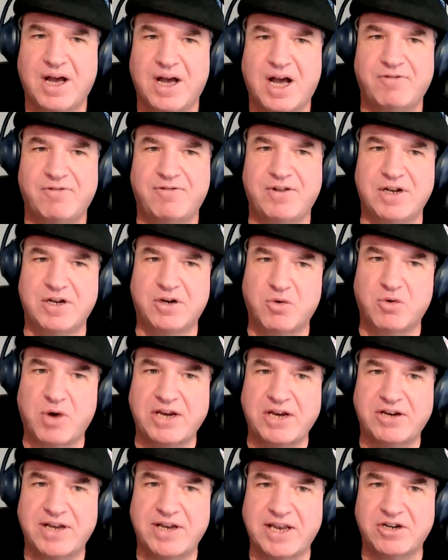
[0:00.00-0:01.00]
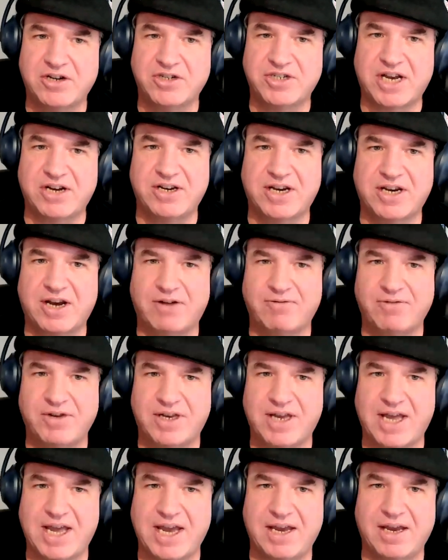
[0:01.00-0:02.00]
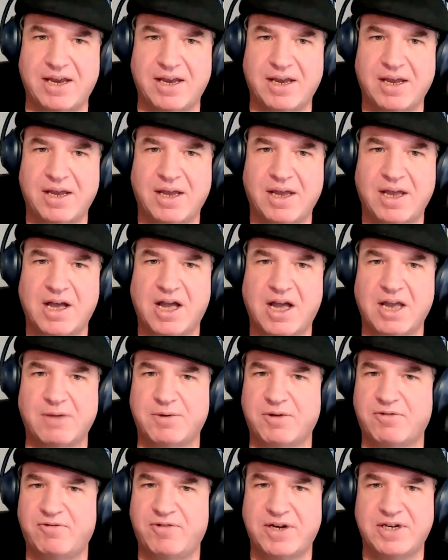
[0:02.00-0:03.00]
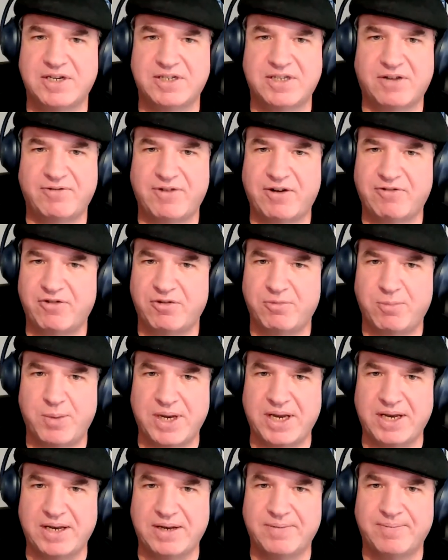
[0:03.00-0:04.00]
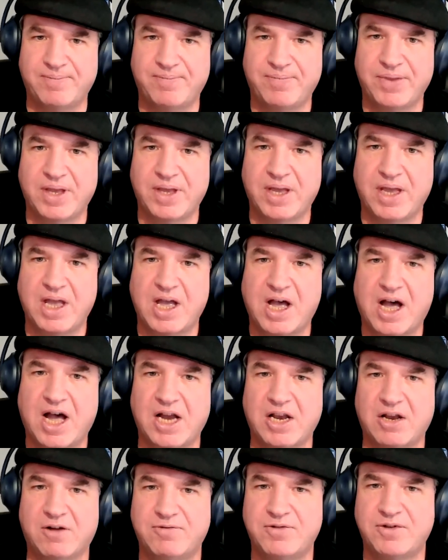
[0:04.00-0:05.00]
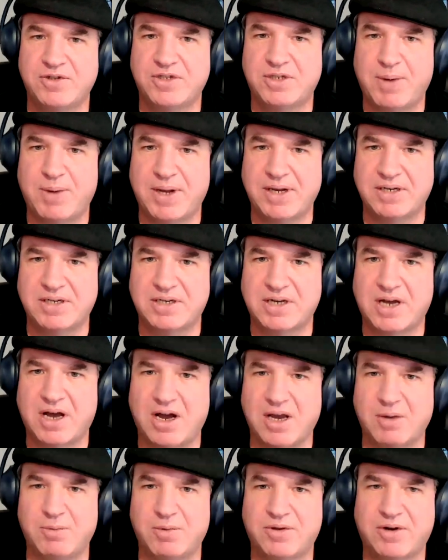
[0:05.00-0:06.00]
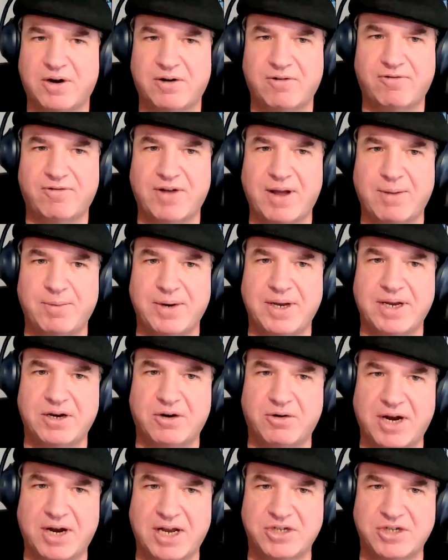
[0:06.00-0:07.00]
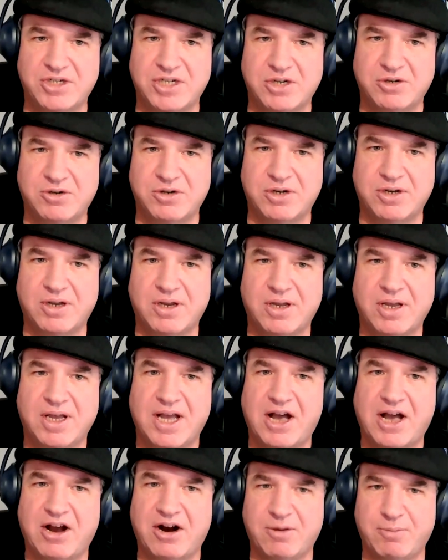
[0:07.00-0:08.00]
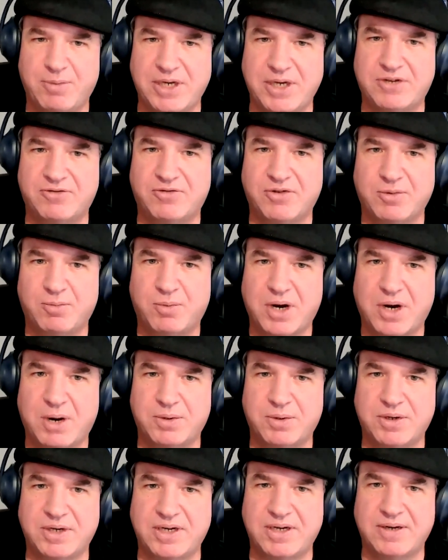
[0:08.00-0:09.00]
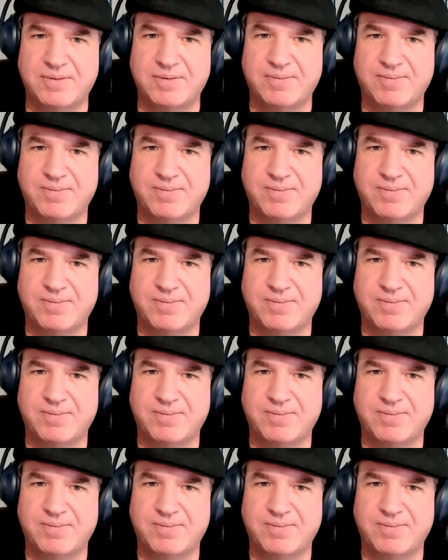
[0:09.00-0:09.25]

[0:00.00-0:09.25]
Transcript: I feel great and energetic every day. I am the fittest I've ever been. I love to spend time with our family and grandchildren at our beachfront property.